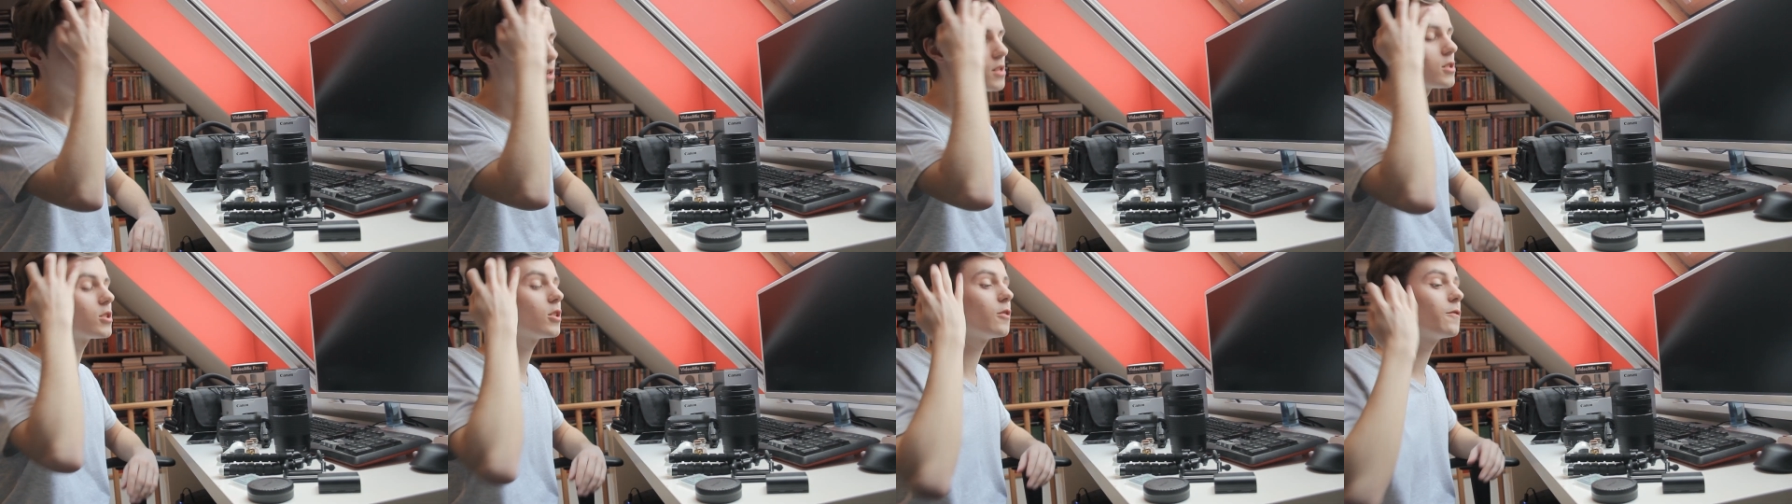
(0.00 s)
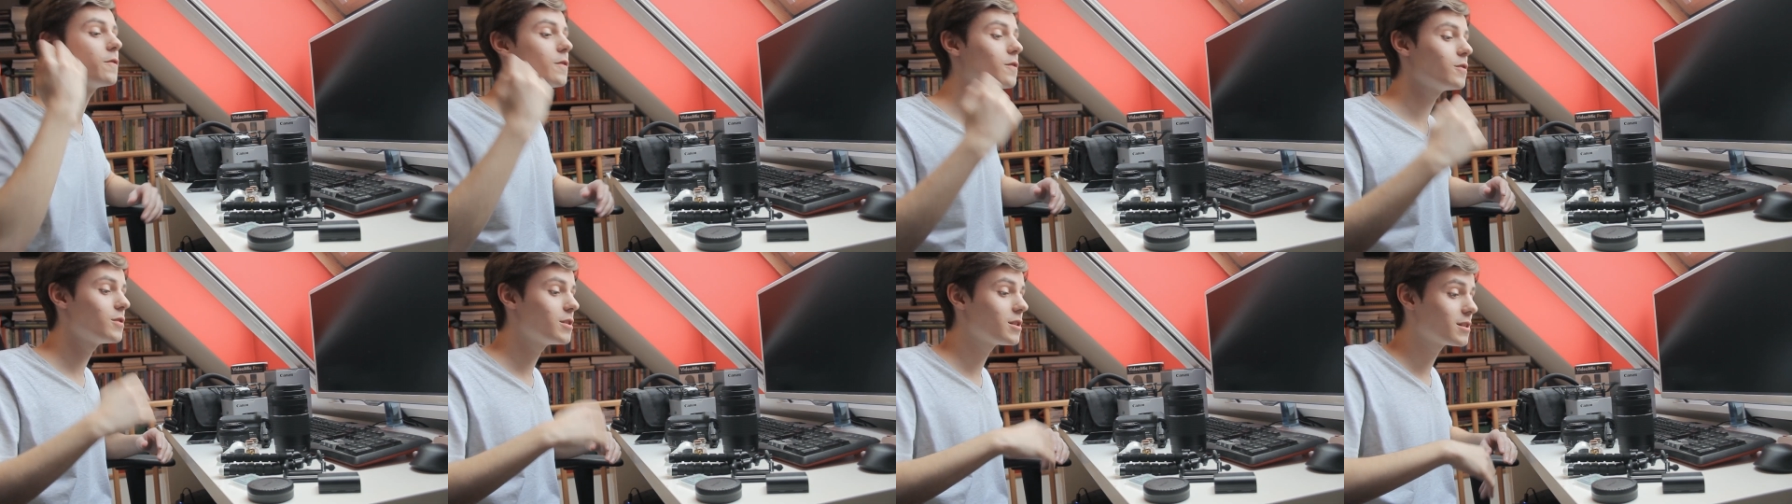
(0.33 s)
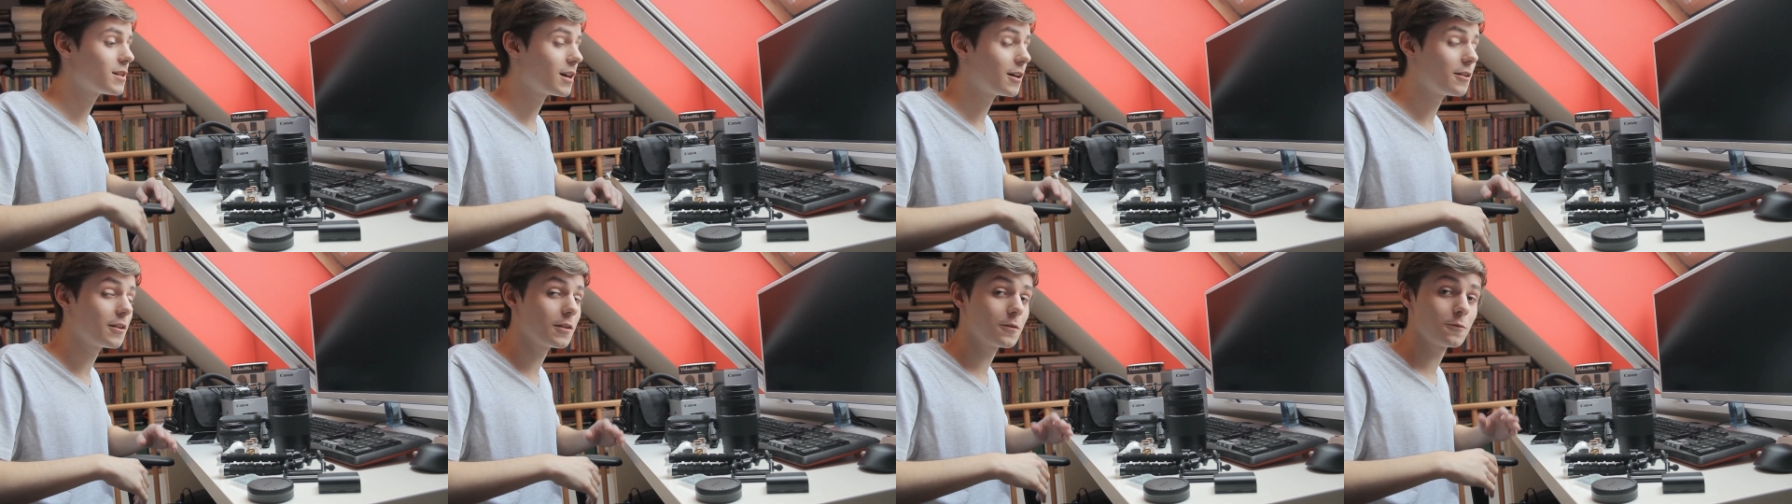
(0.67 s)
So if you just
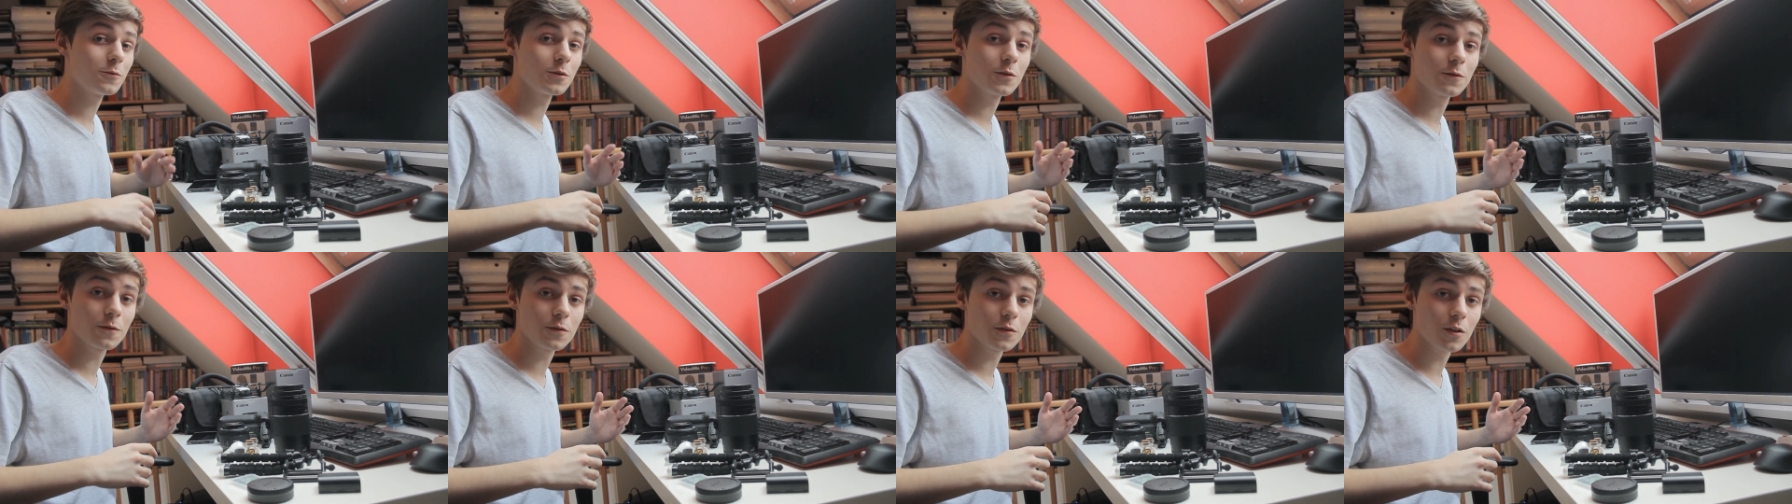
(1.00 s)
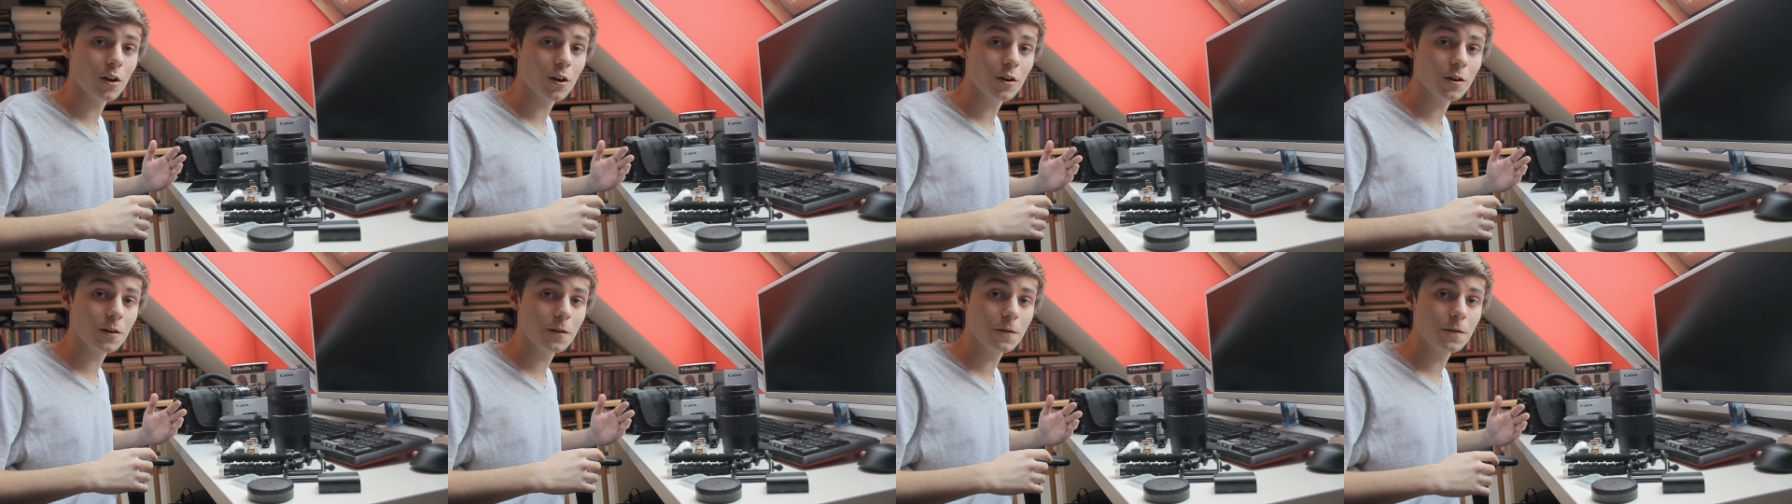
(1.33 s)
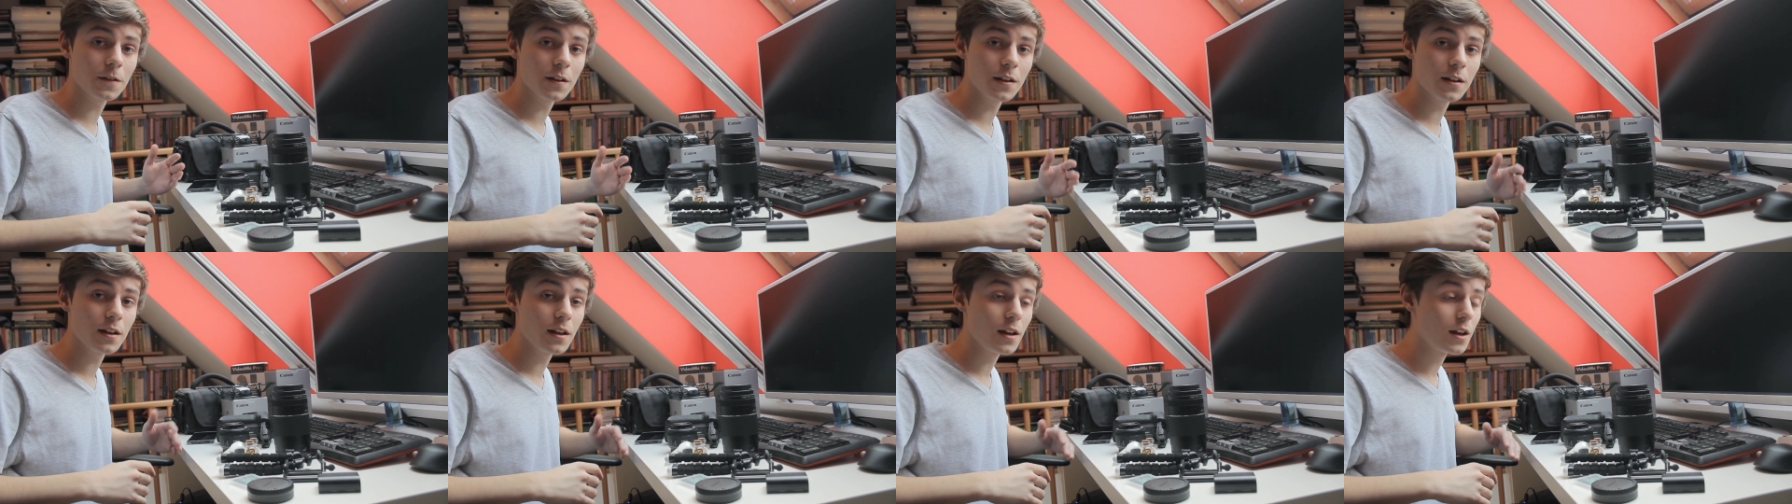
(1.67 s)
started with
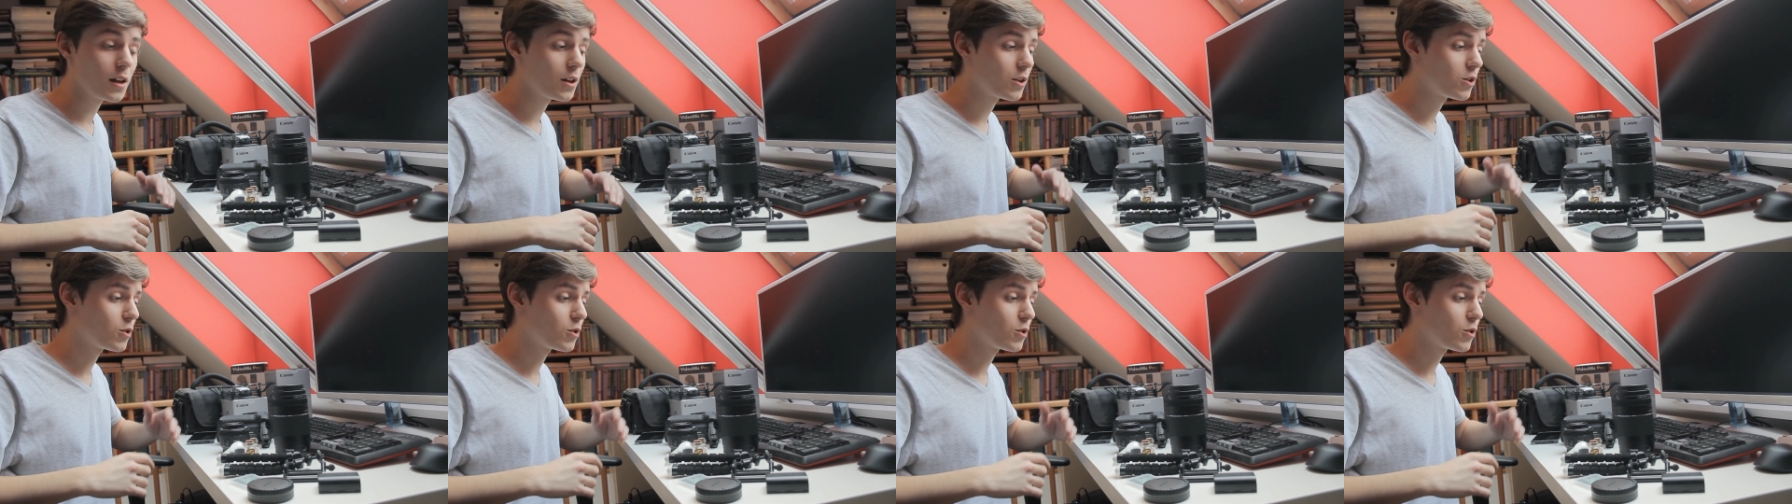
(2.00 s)
photography,